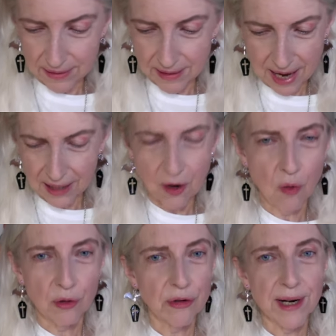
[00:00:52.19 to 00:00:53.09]
not
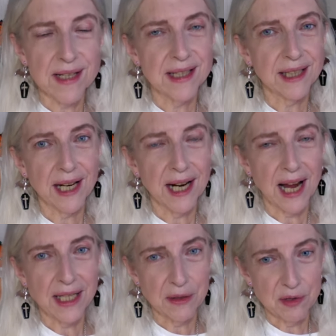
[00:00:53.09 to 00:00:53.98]
going crazy like
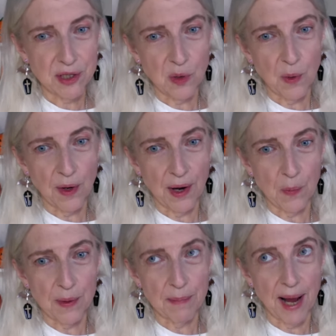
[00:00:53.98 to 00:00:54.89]
I used to, where I
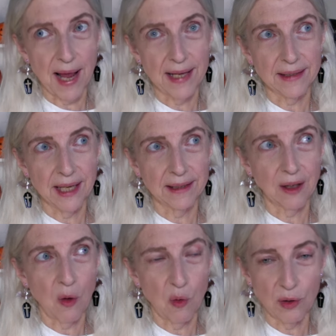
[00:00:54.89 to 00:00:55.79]
would buy like the
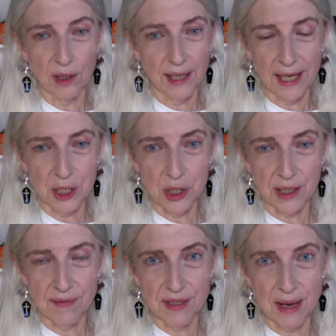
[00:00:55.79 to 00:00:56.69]
whole collection
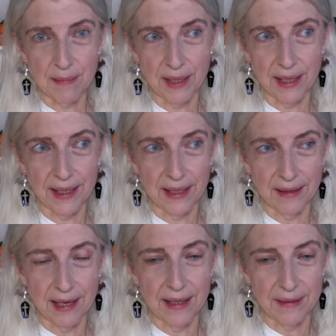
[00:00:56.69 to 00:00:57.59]
of something and
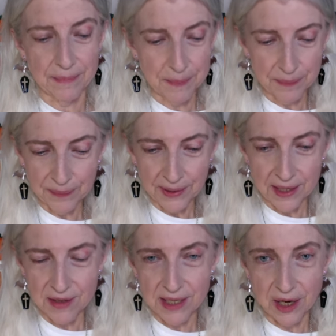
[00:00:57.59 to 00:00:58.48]
then,
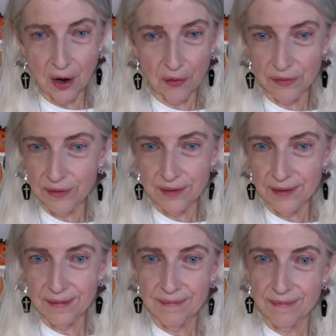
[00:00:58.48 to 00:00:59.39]
because you know,
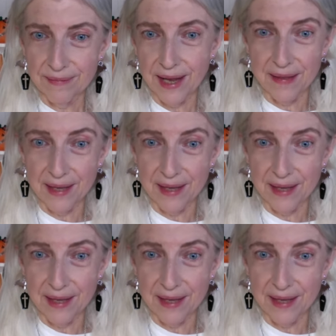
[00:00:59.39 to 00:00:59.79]
then the